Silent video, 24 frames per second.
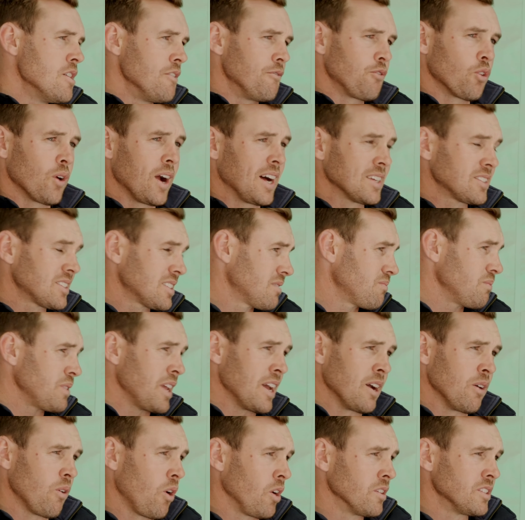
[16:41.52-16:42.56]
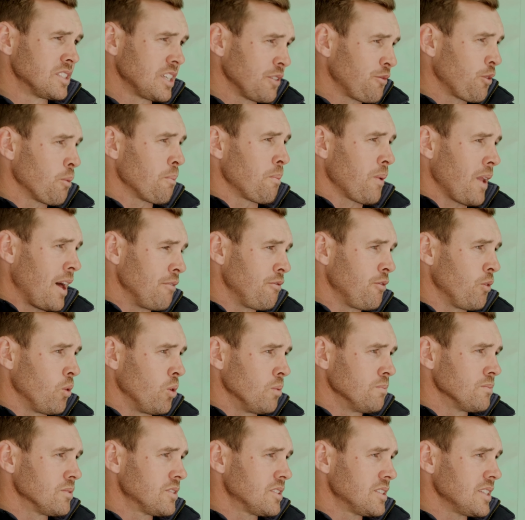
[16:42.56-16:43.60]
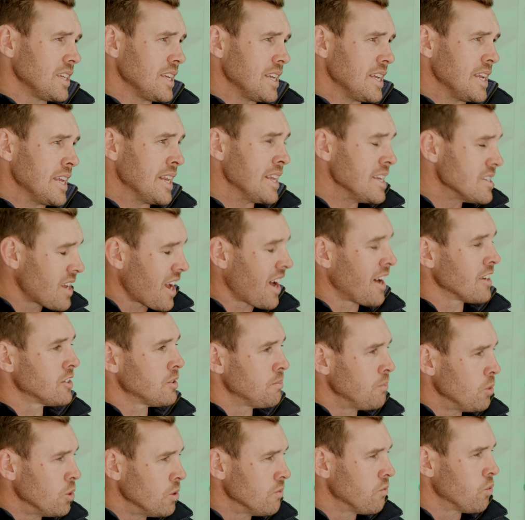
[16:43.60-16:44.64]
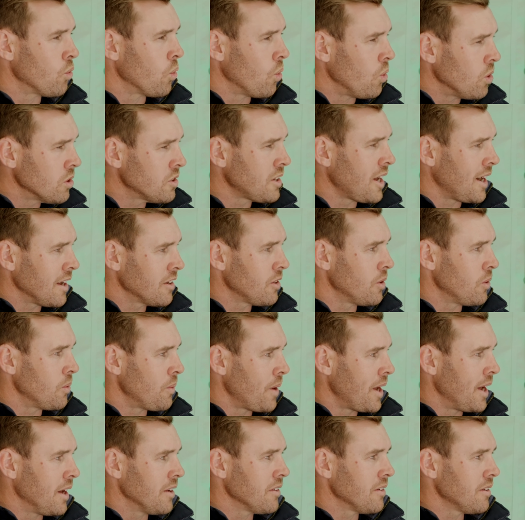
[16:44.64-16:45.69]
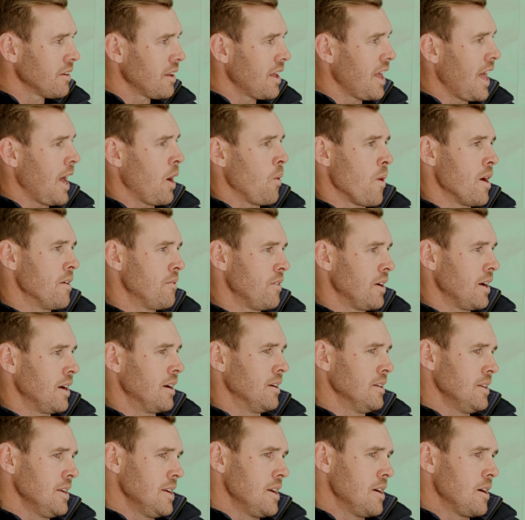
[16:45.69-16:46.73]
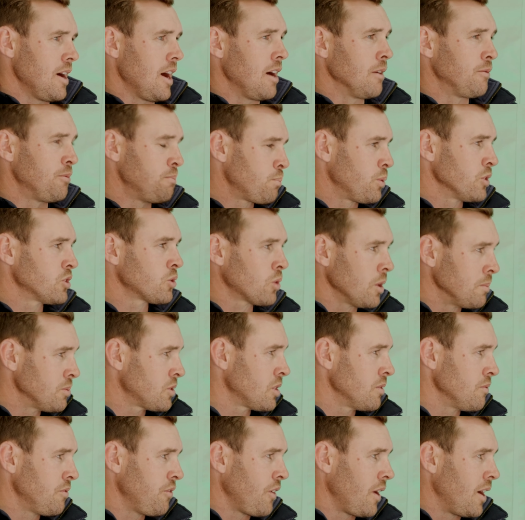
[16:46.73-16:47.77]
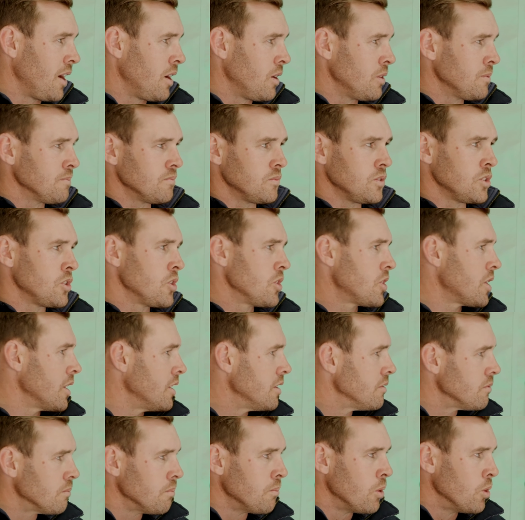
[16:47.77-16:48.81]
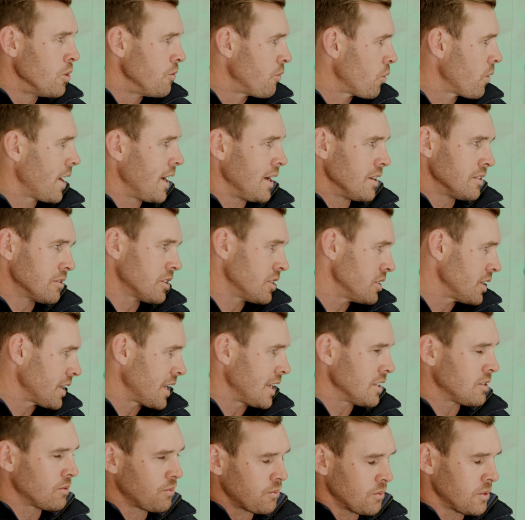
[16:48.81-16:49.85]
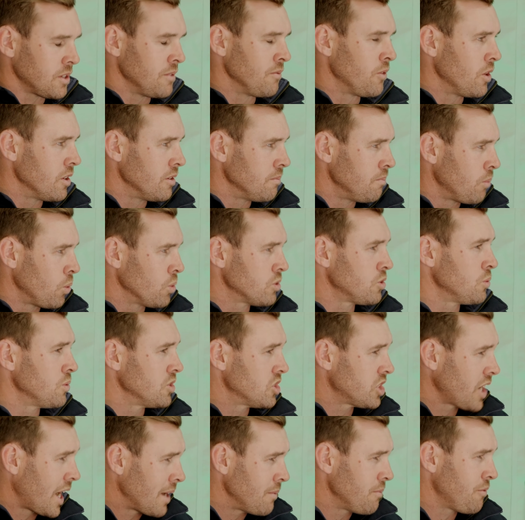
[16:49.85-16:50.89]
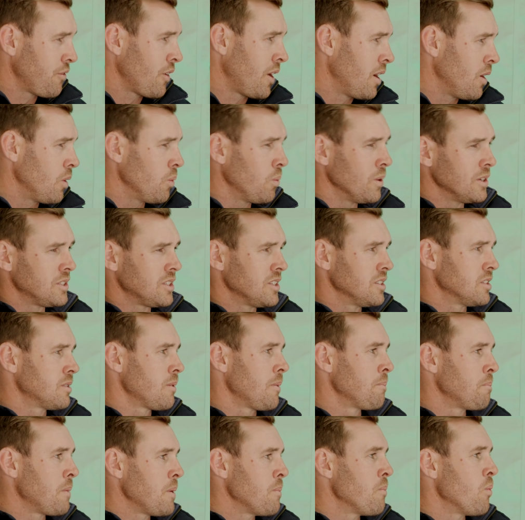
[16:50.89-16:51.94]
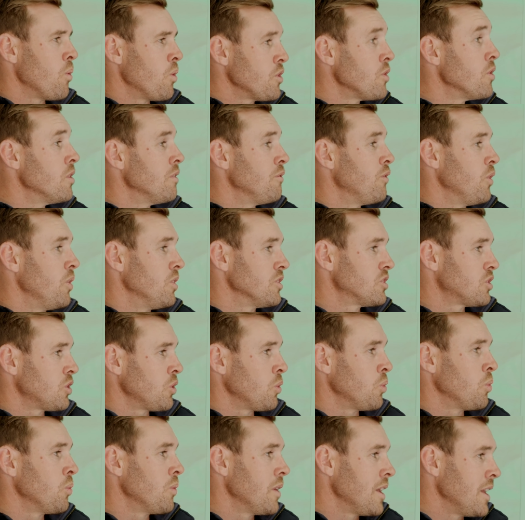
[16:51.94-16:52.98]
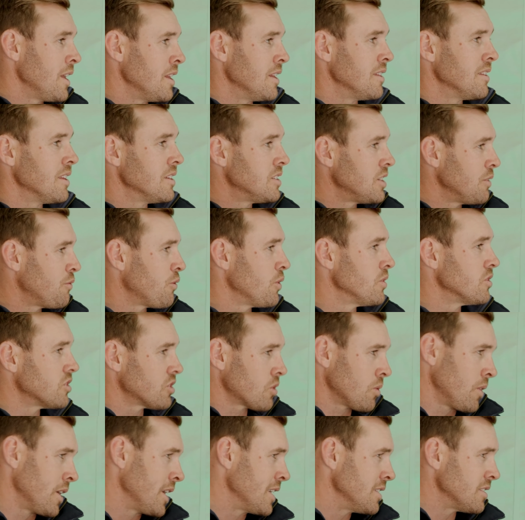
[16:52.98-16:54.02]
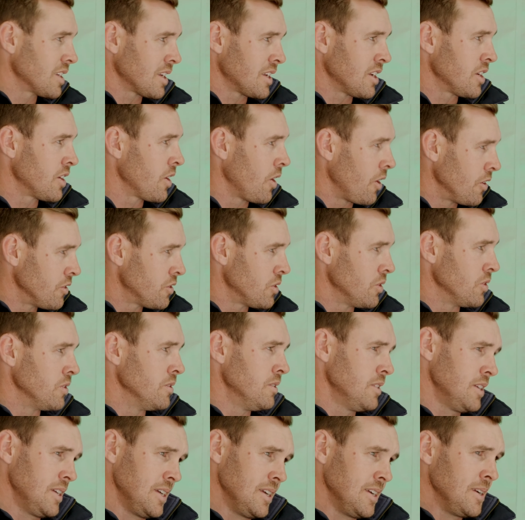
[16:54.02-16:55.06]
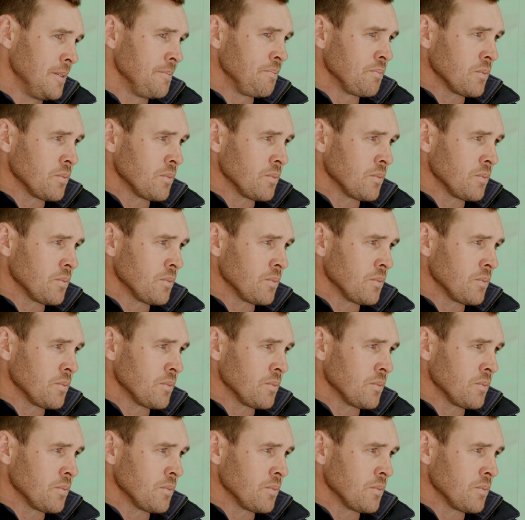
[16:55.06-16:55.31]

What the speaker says: for us, on different platforms, it is hard to move raw data around. However, a prescription file you can move around because it gets converted more to a shape file, which is a bit more universal in the different screens it can go to. Yeah.